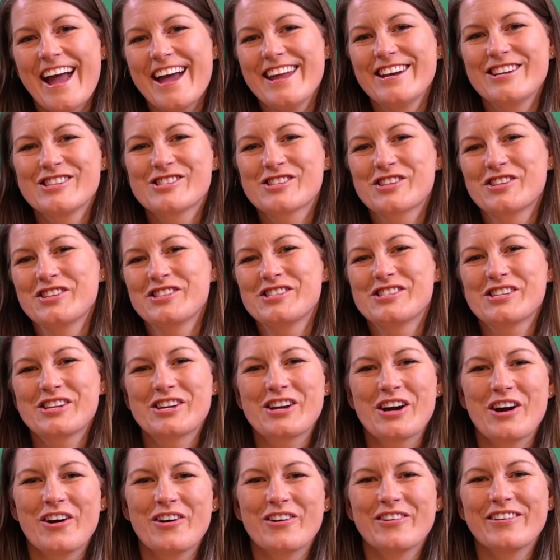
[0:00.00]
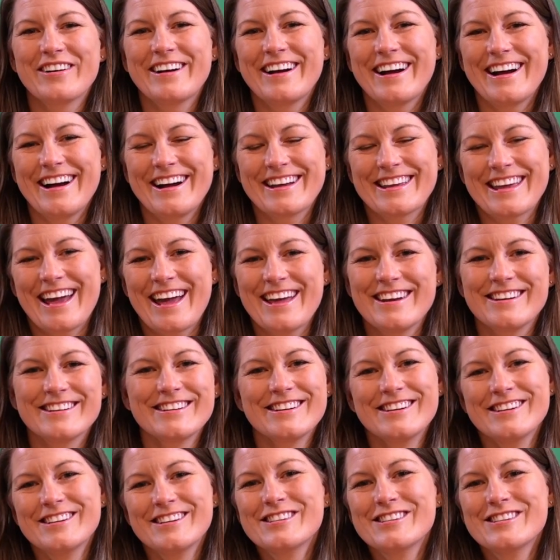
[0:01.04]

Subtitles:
and it's good to go again.